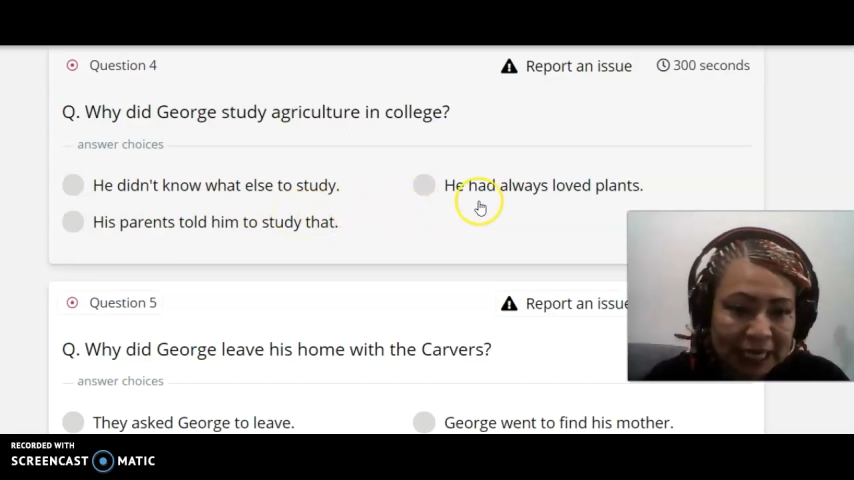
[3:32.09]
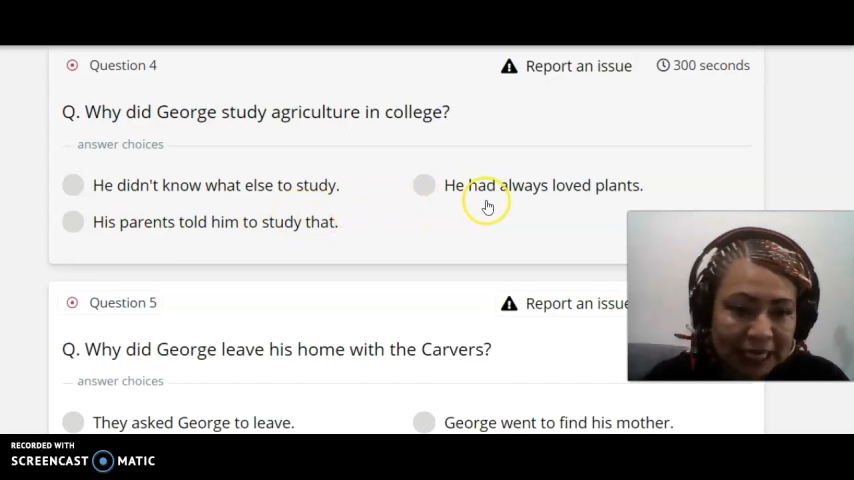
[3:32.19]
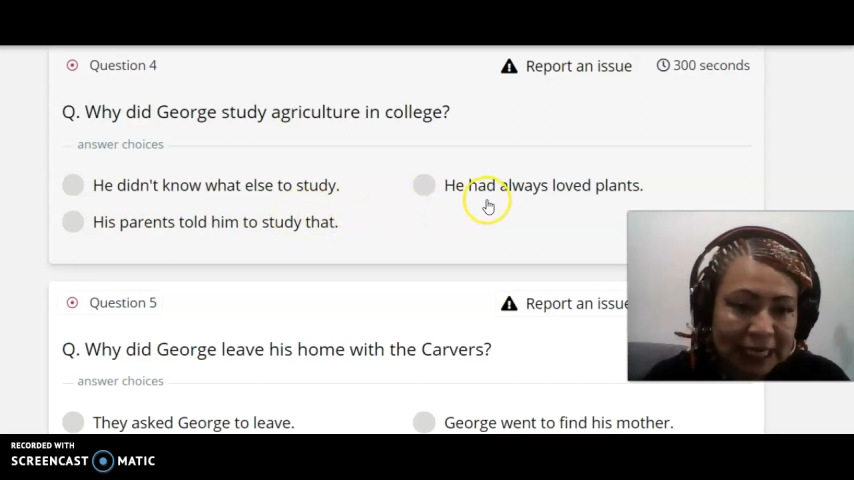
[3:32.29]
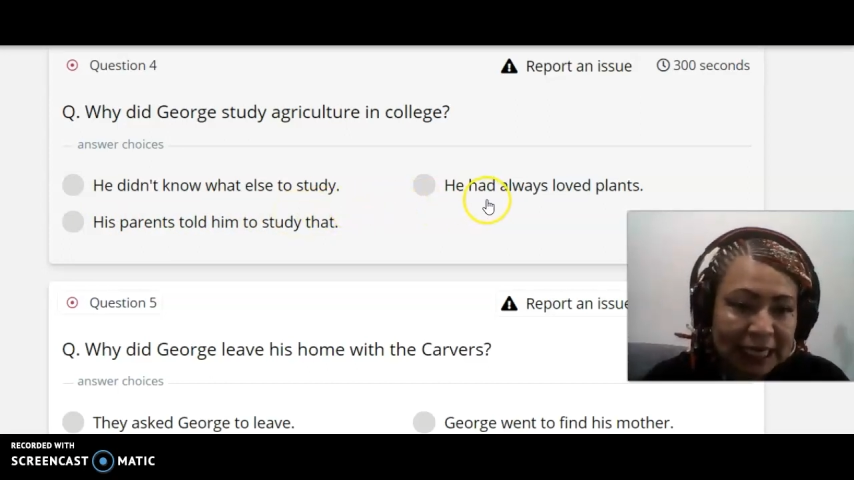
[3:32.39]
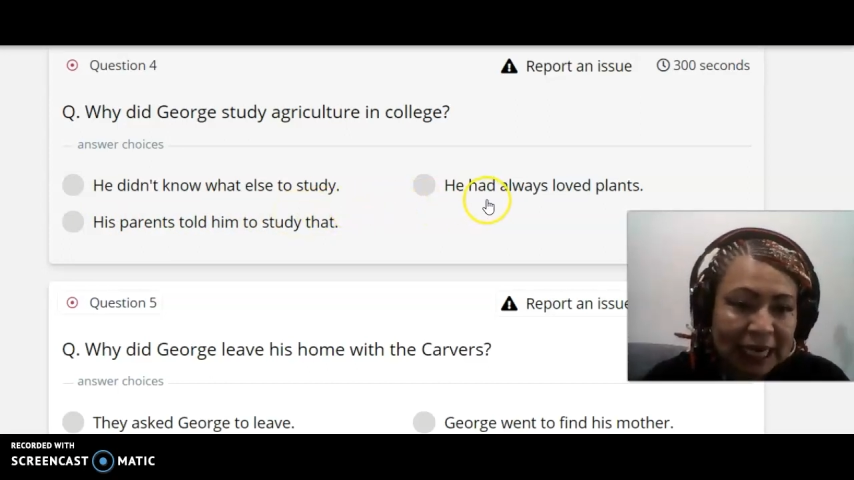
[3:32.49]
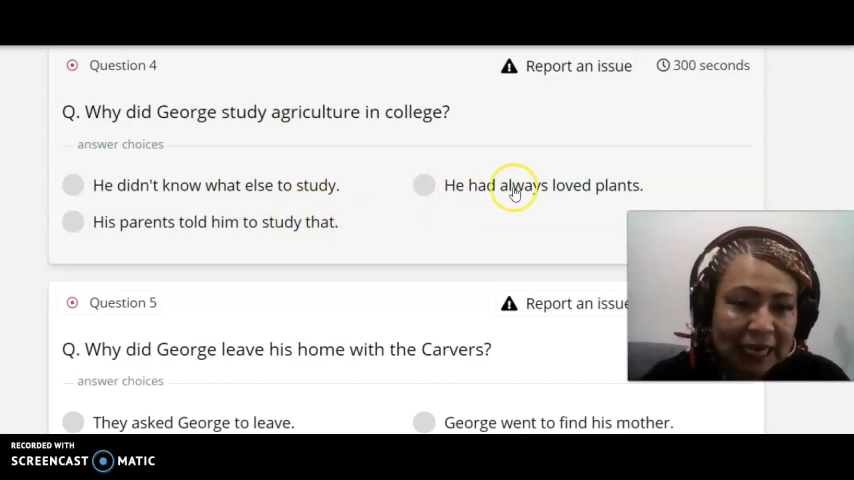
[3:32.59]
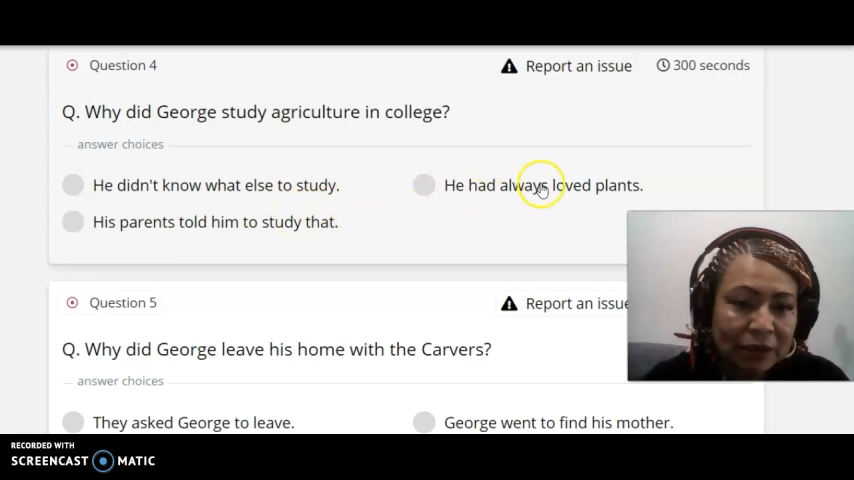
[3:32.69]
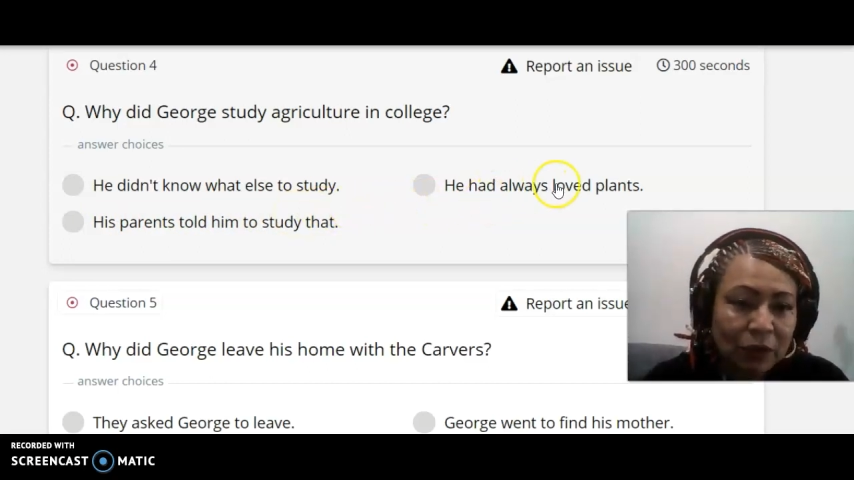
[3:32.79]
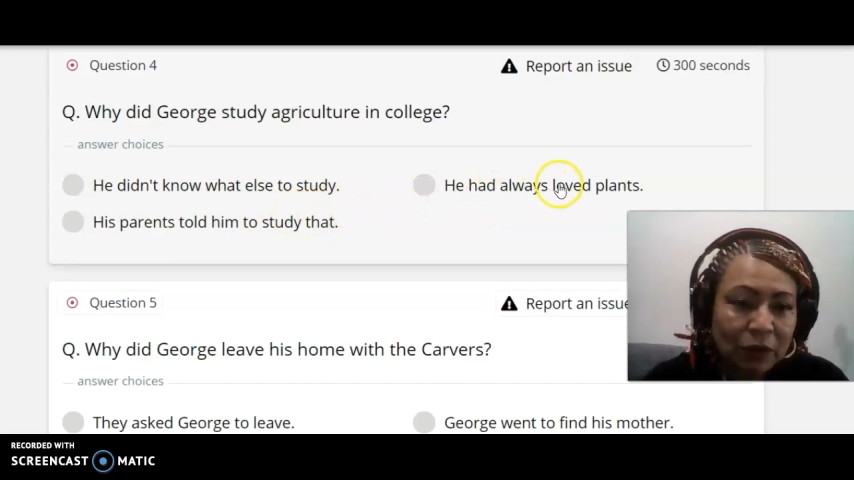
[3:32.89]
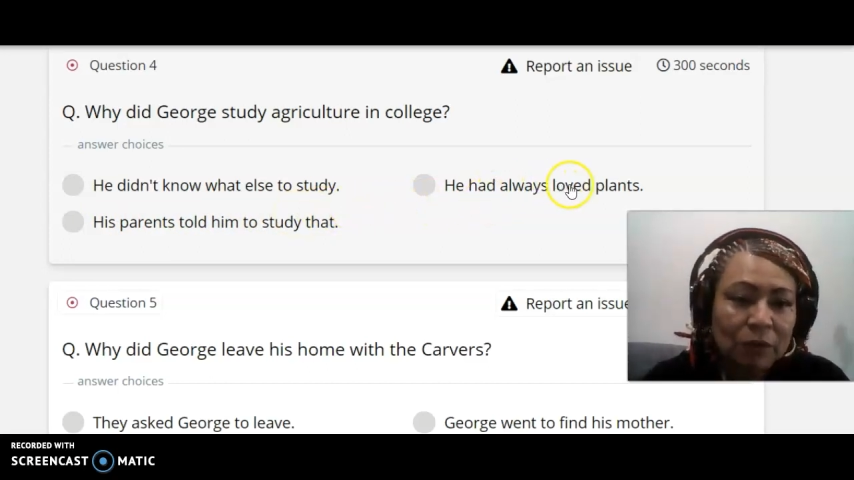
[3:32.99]
And he had
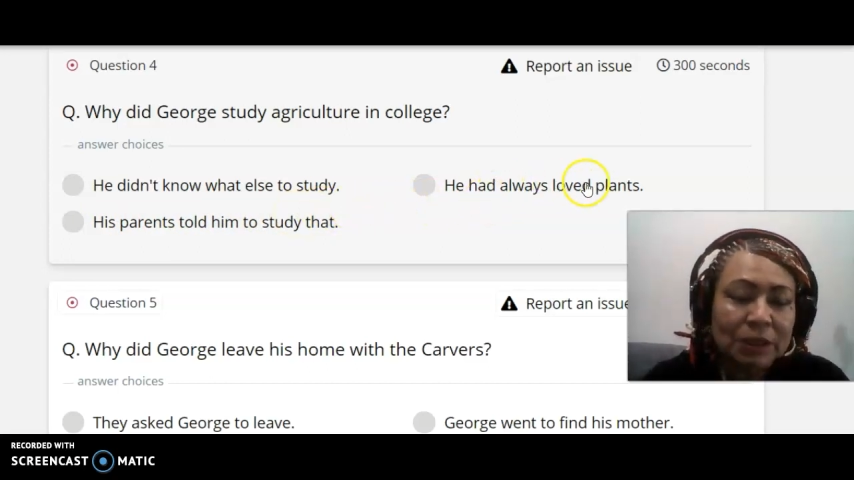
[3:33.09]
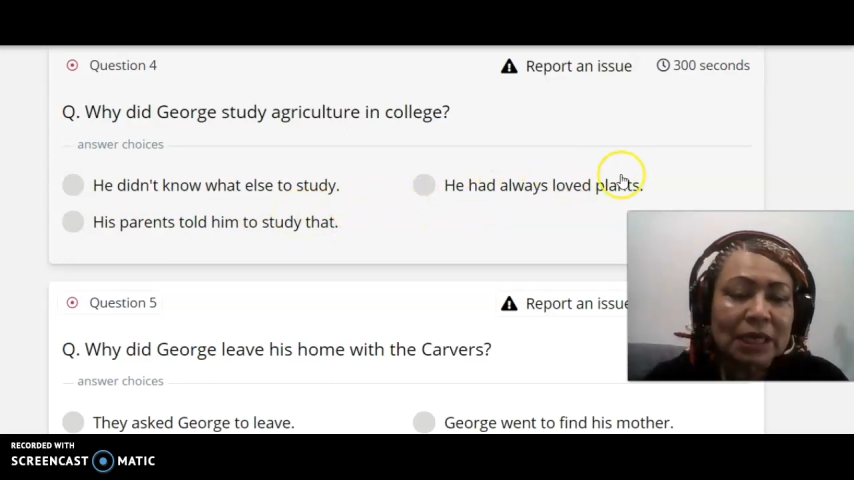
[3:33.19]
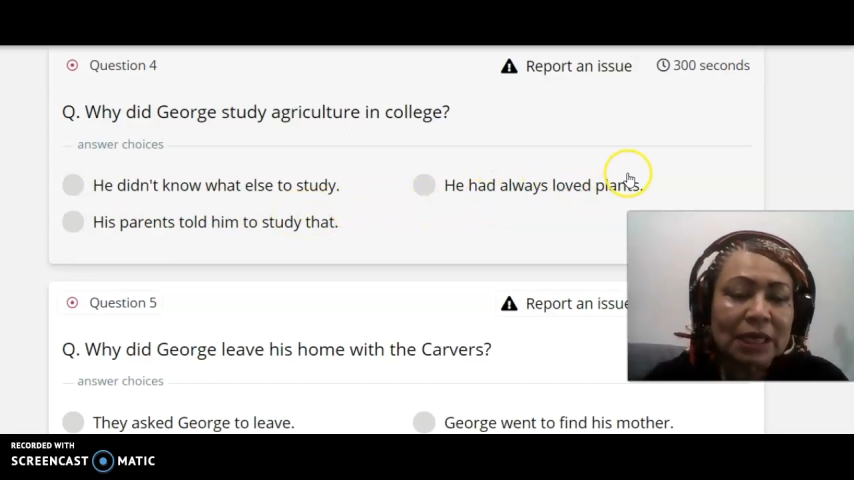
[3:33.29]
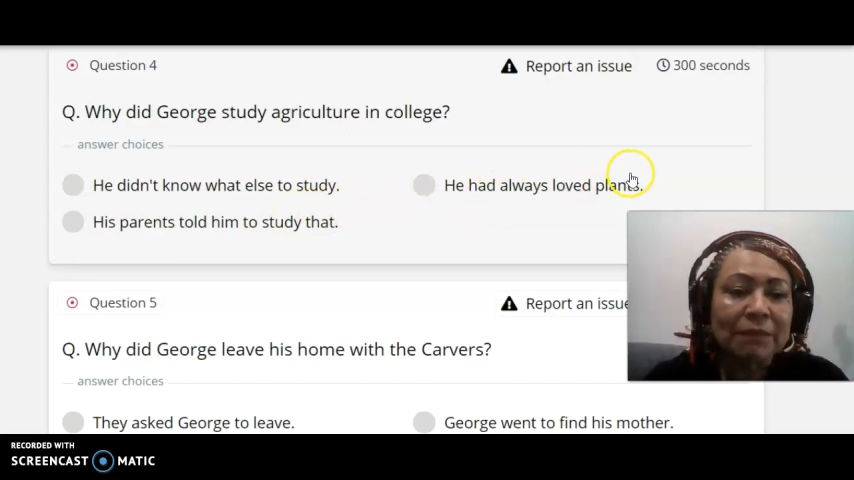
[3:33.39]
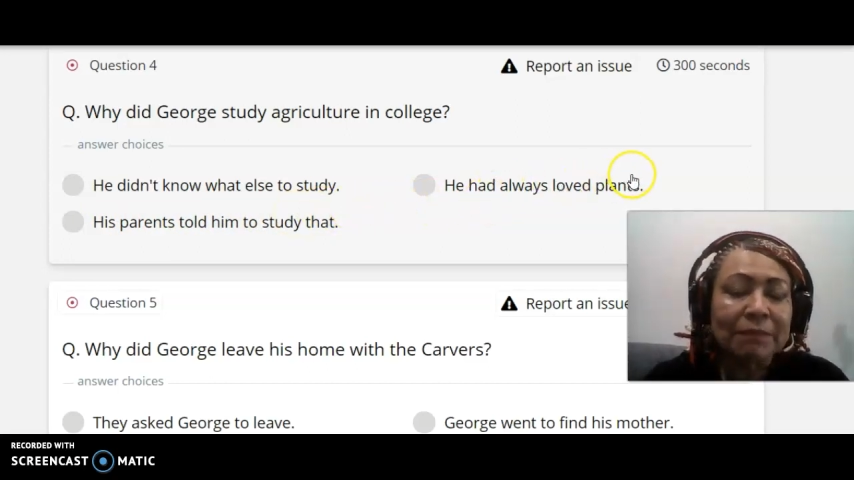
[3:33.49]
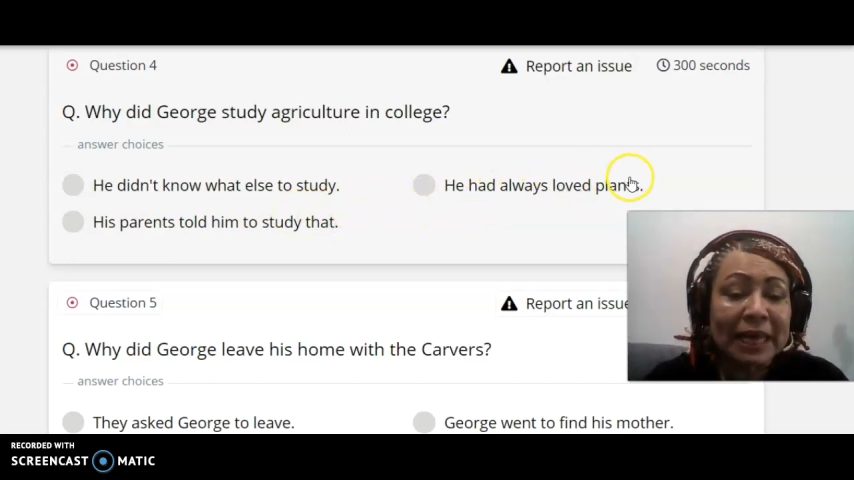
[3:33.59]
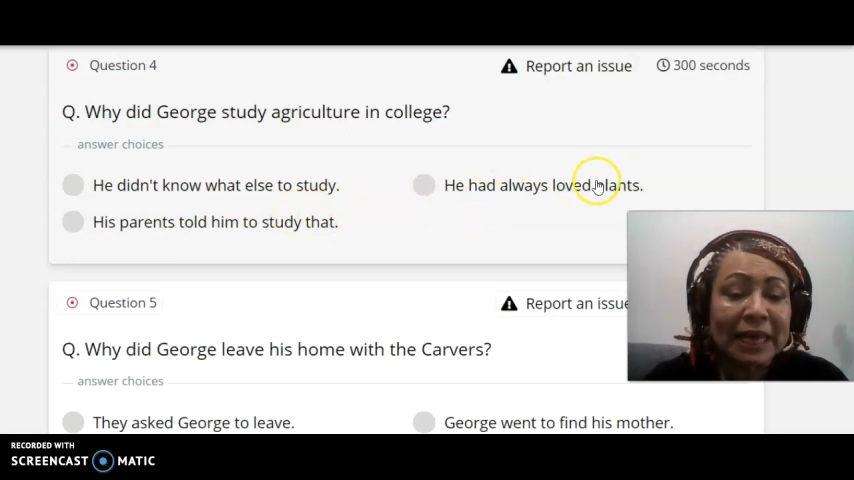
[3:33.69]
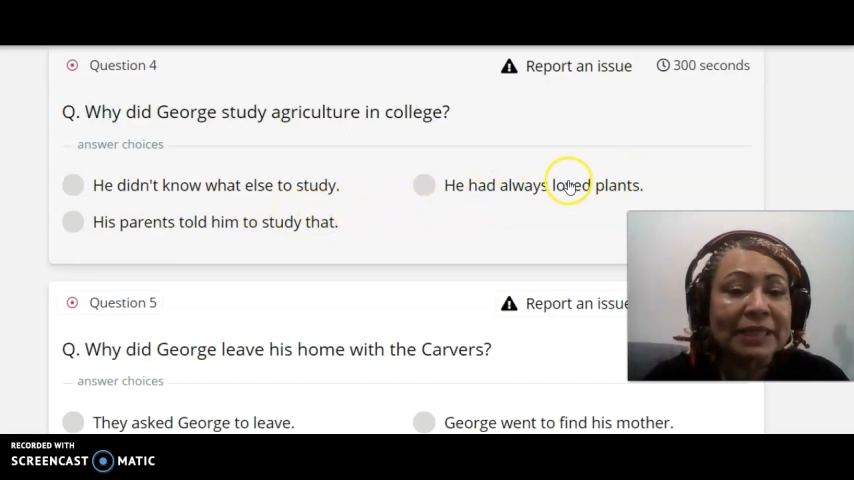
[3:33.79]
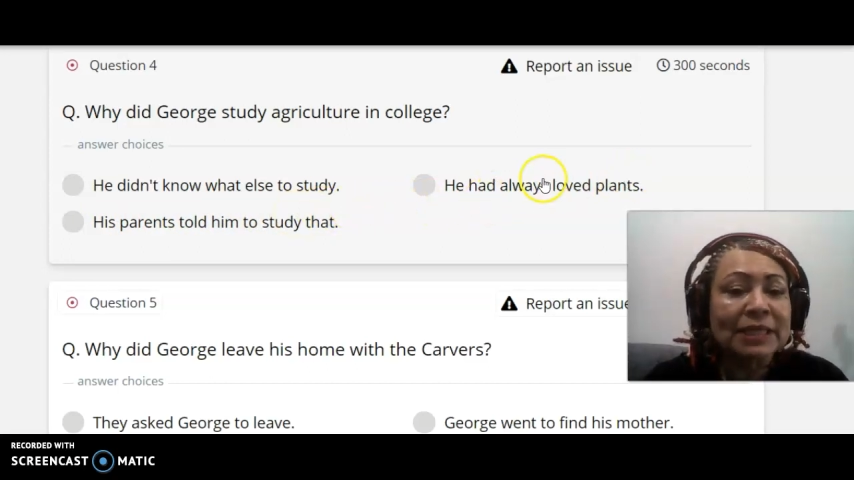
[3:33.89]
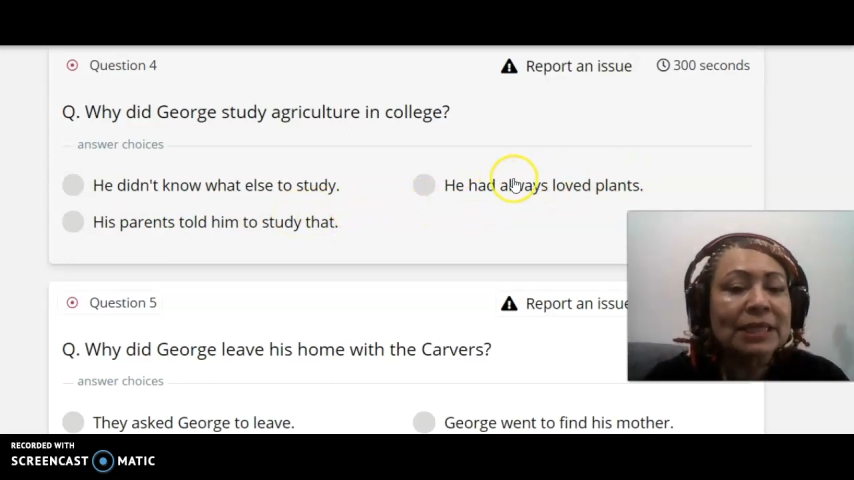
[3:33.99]
always loved
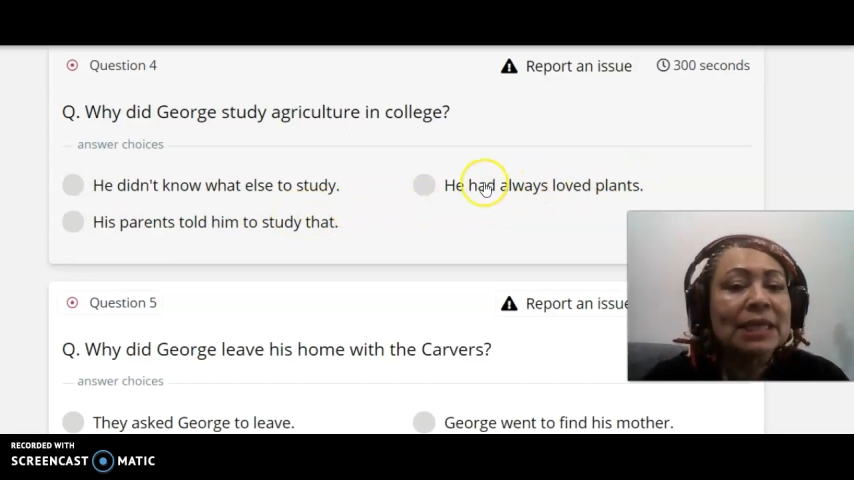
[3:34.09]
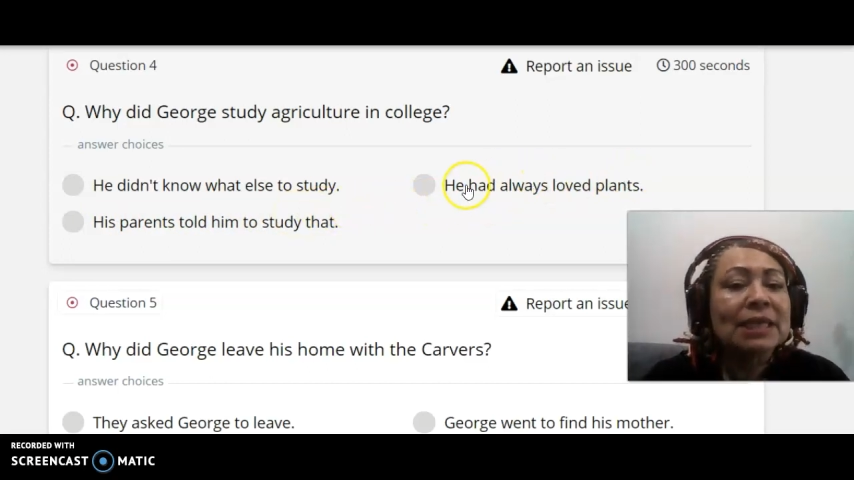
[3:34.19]
plants.